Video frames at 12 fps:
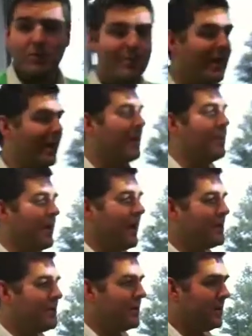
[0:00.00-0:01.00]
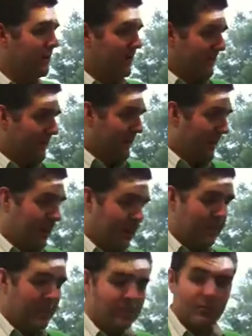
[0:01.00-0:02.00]
with a planning application.
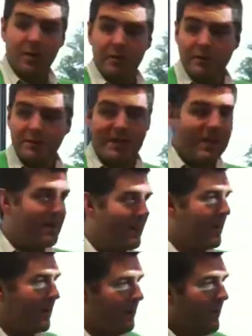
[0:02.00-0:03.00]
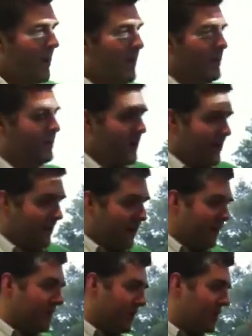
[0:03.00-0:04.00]
Rather than standing there in the rain and reading
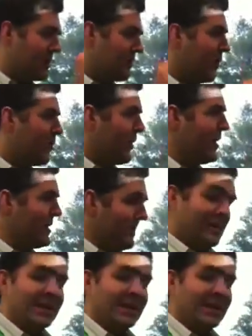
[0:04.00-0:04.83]
all this small print,